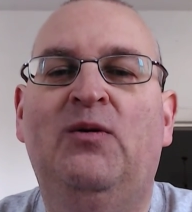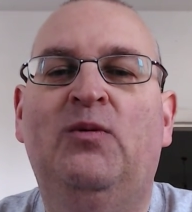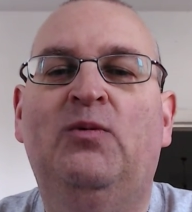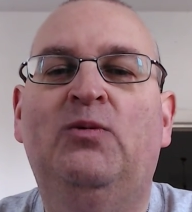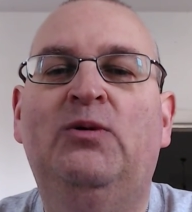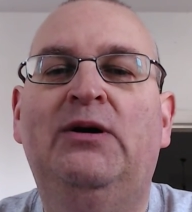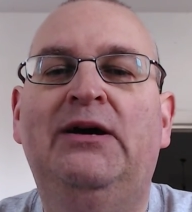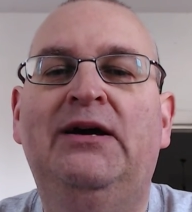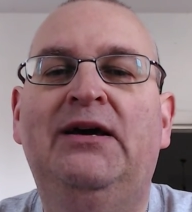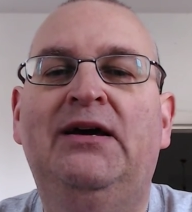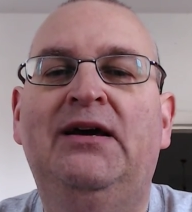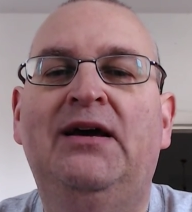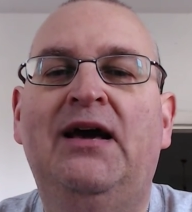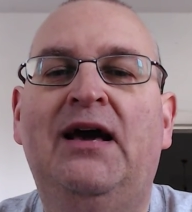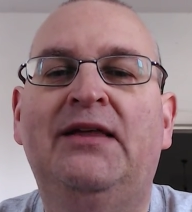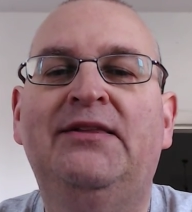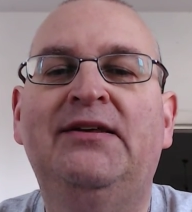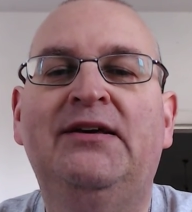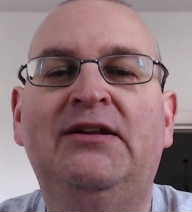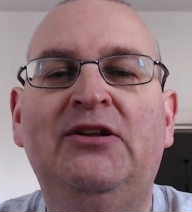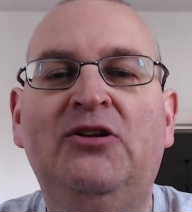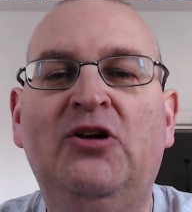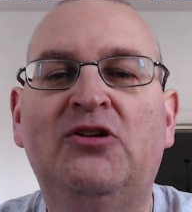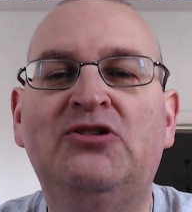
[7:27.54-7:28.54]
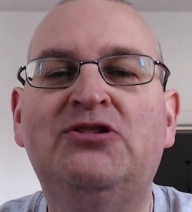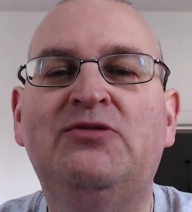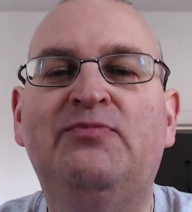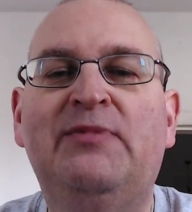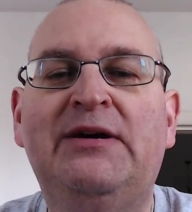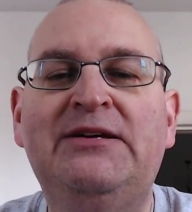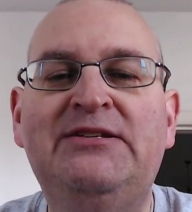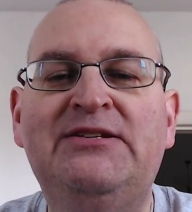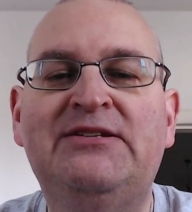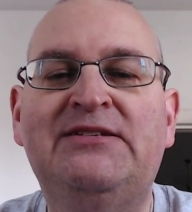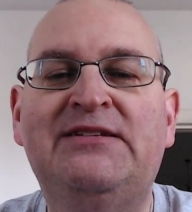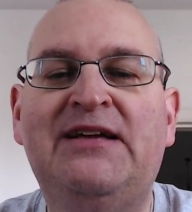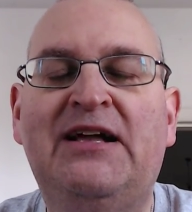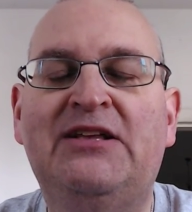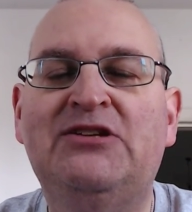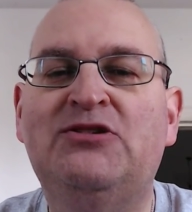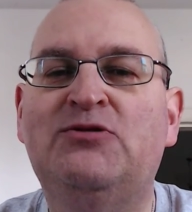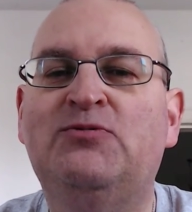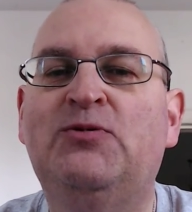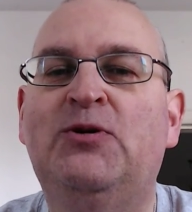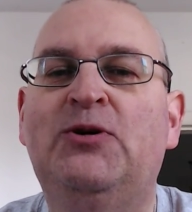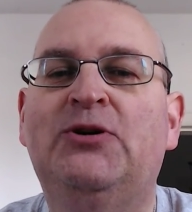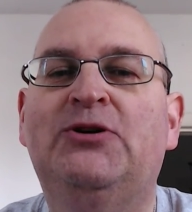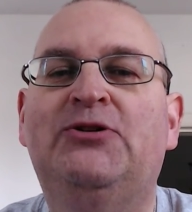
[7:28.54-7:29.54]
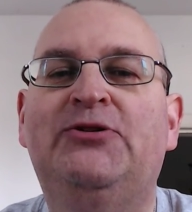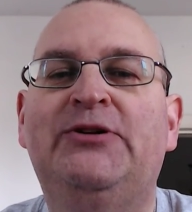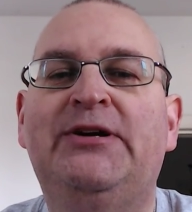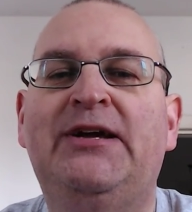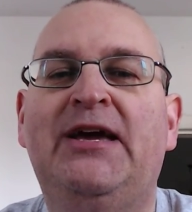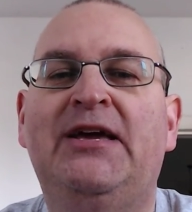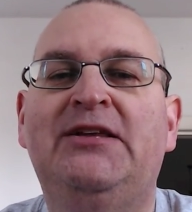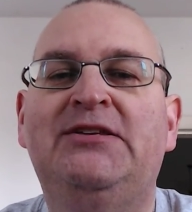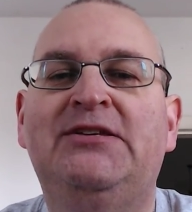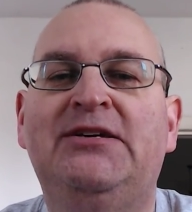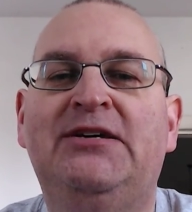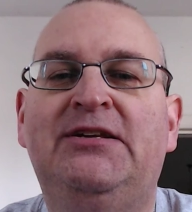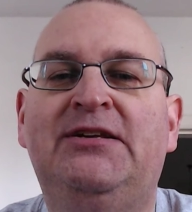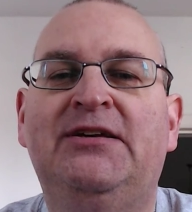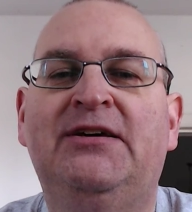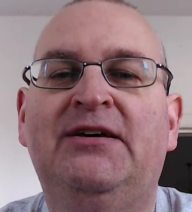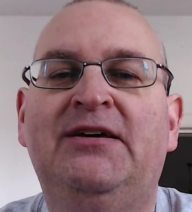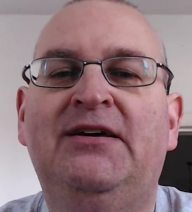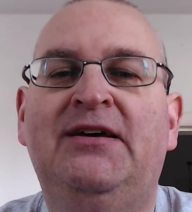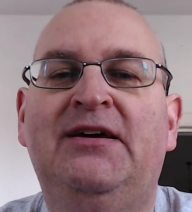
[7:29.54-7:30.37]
where I think lots of my stats were created.